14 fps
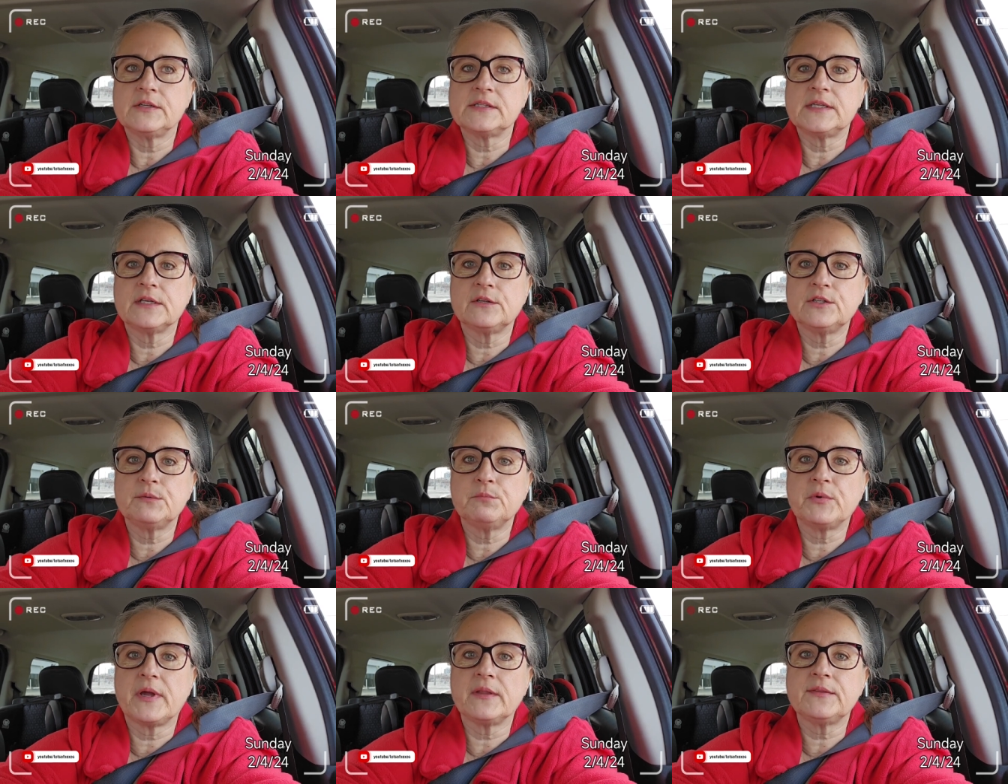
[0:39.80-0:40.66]
I just took a
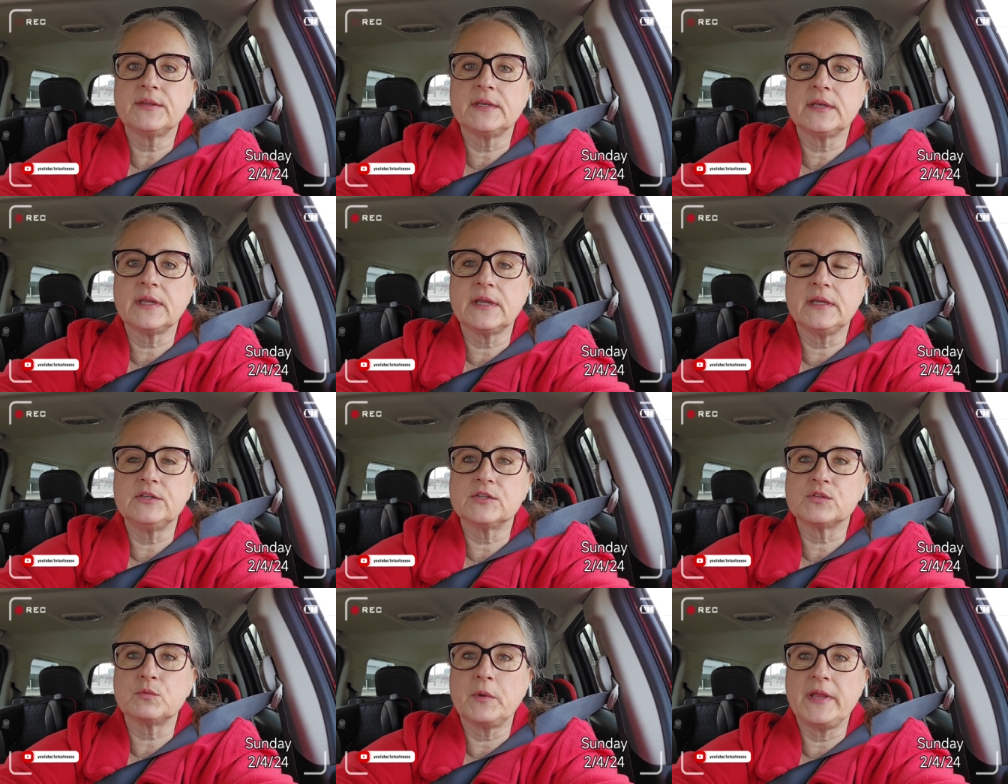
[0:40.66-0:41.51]
deep breath and I
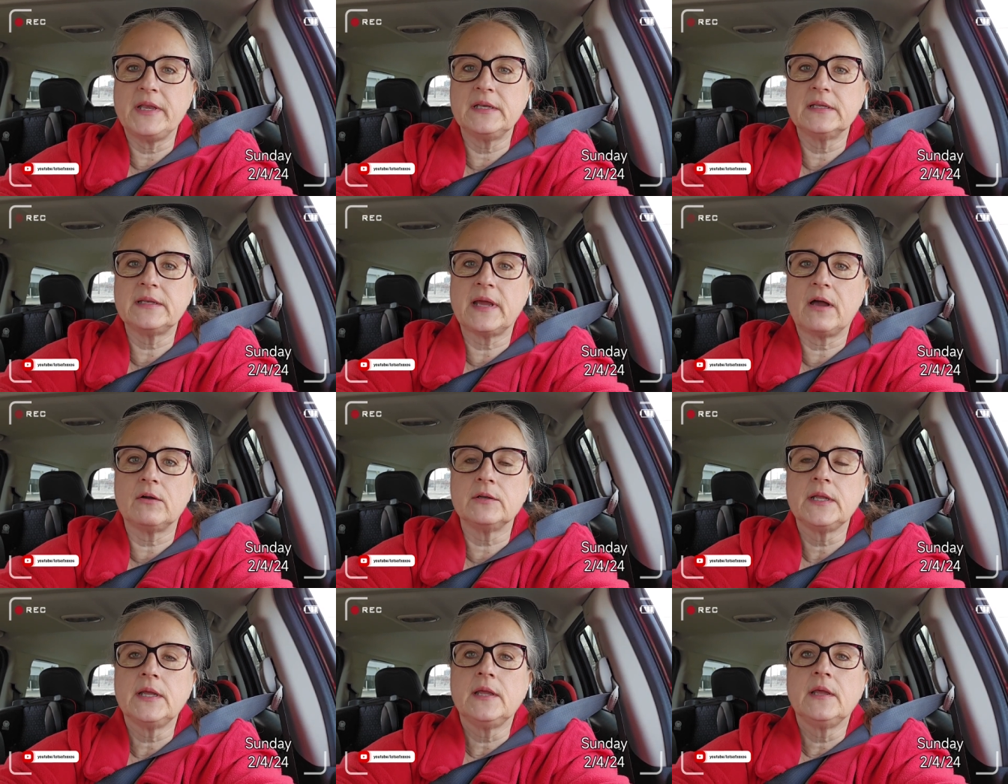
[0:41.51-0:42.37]
just waited it
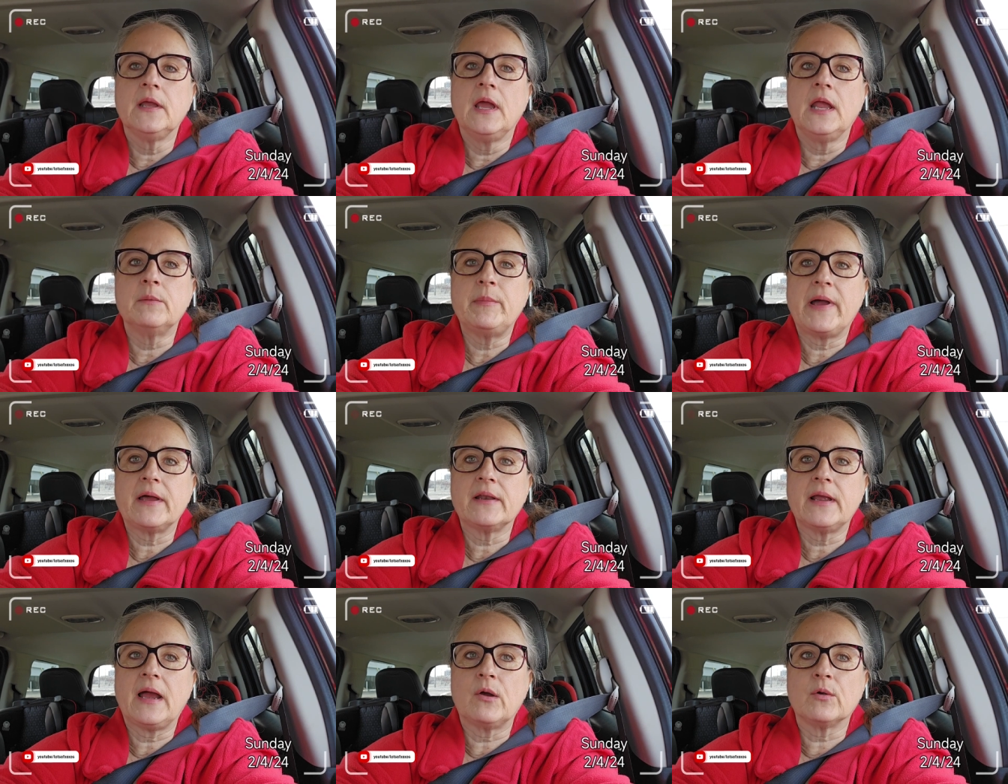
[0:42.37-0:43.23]
out. And
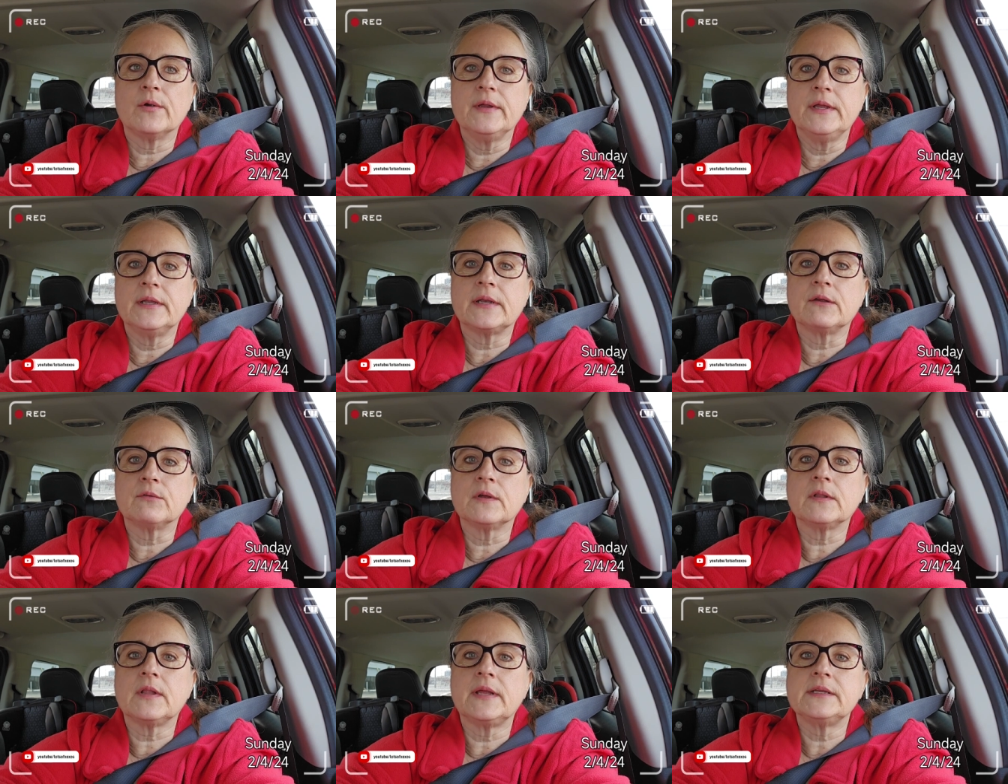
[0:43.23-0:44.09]
about an hour in, I
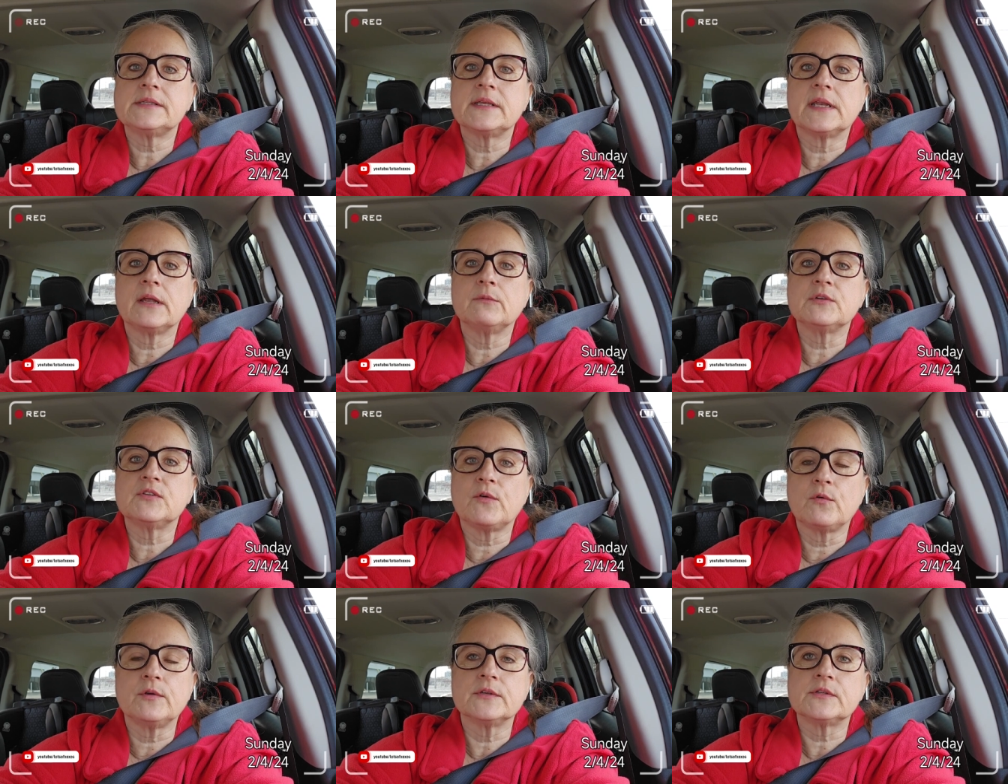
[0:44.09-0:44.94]
realized that I was
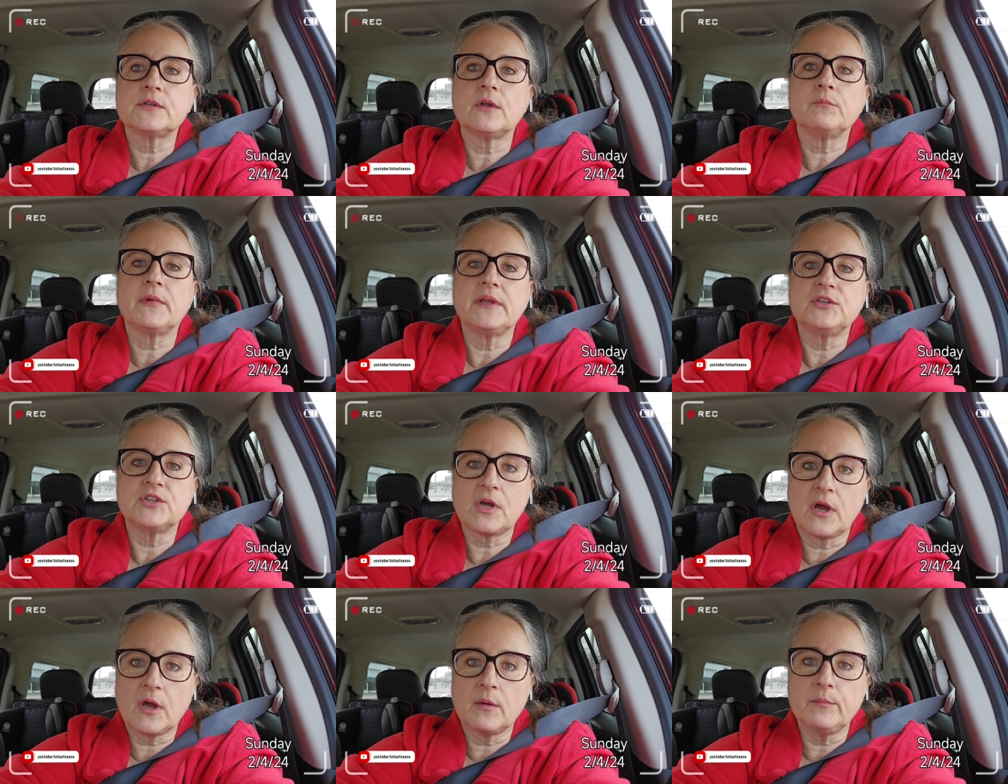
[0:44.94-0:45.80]
focused on my
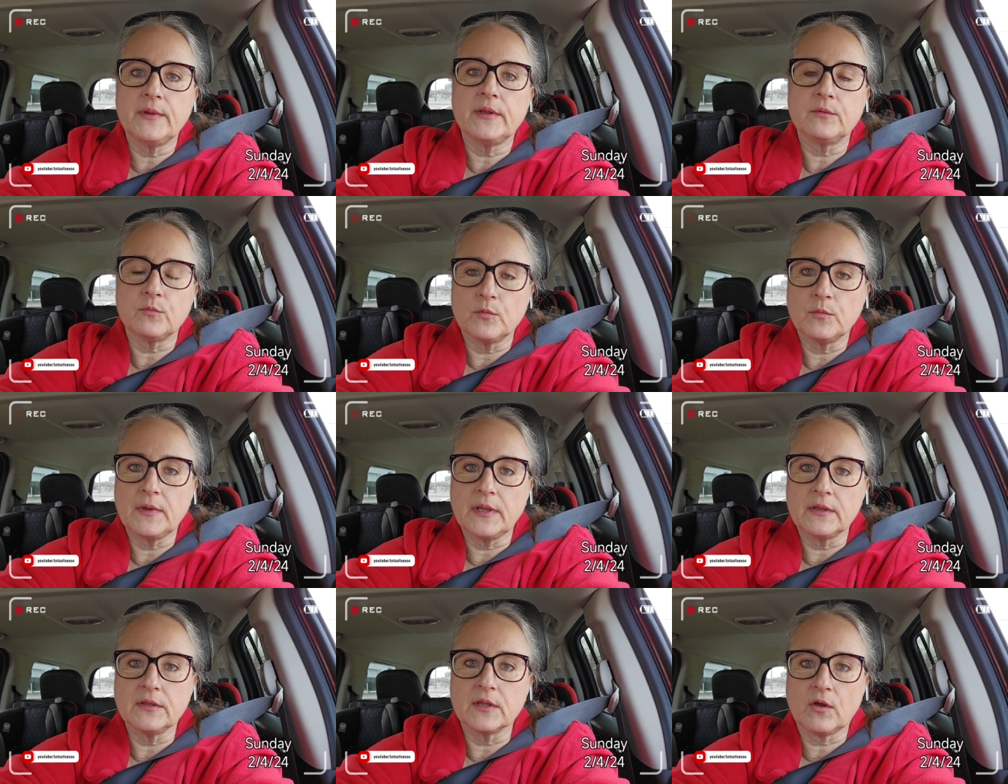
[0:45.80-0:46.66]
job and,
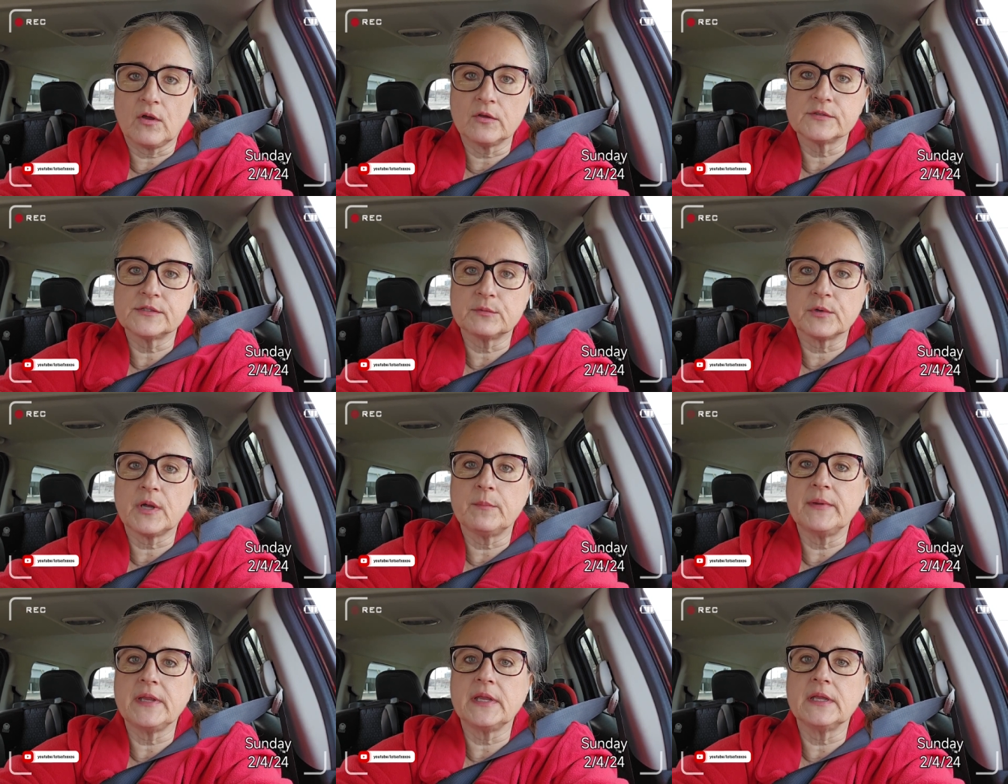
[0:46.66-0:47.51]
and the calls that were
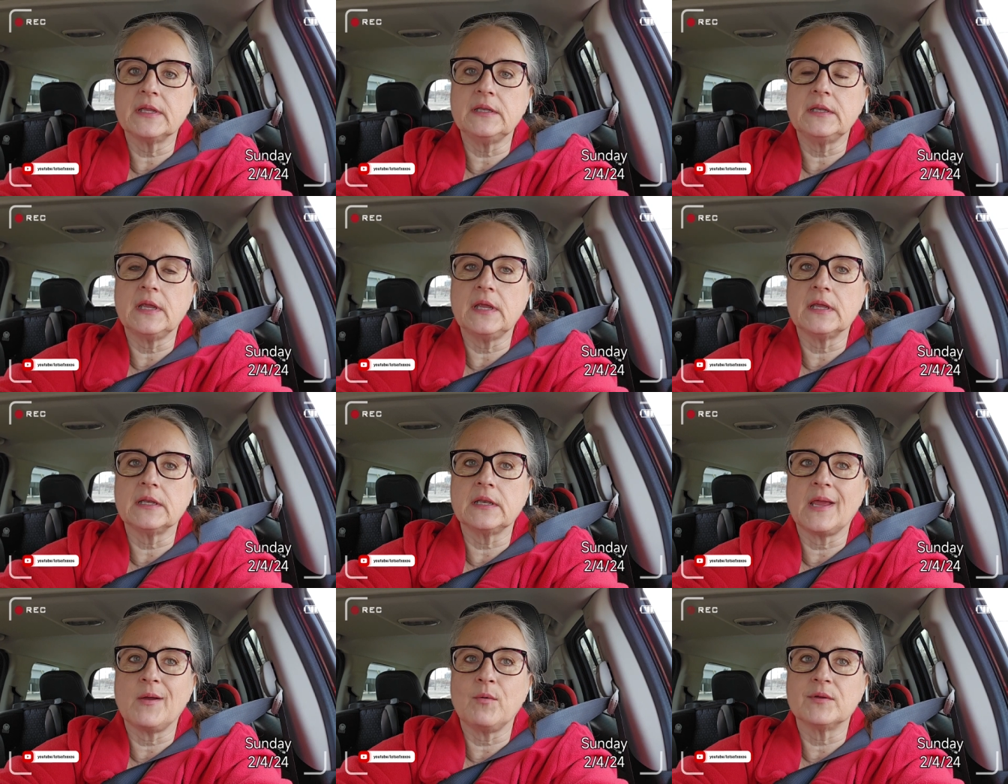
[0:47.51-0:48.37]
coming in,
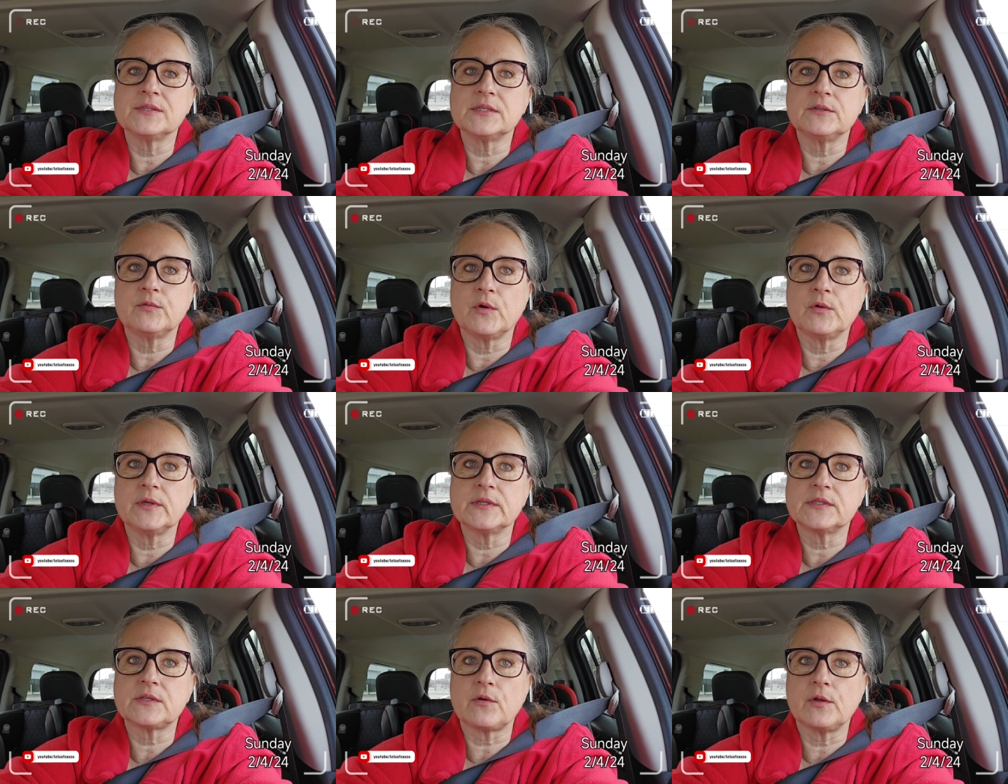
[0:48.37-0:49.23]
and I wasn't
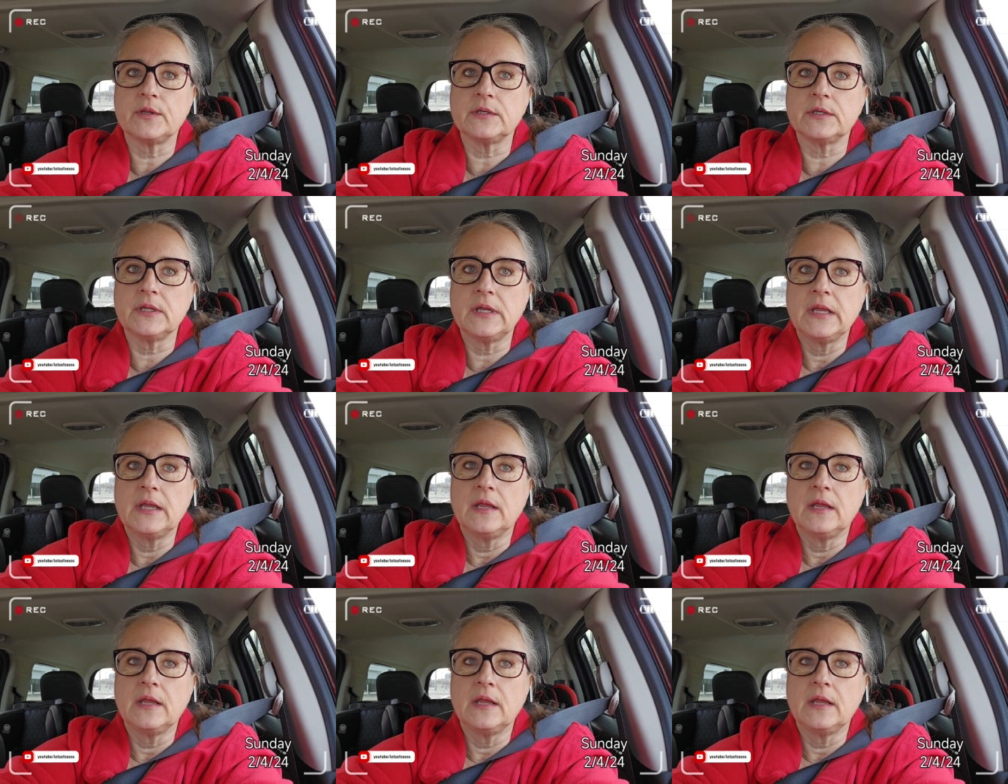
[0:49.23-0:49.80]
focused on,